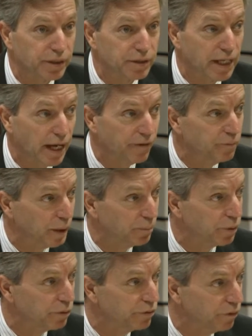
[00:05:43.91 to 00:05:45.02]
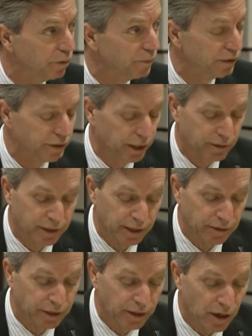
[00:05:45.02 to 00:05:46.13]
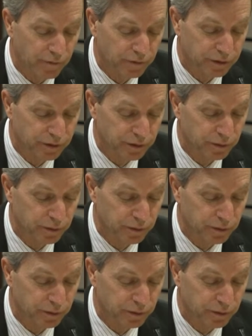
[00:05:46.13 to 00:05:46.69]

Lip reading: staff members from the Secretariat office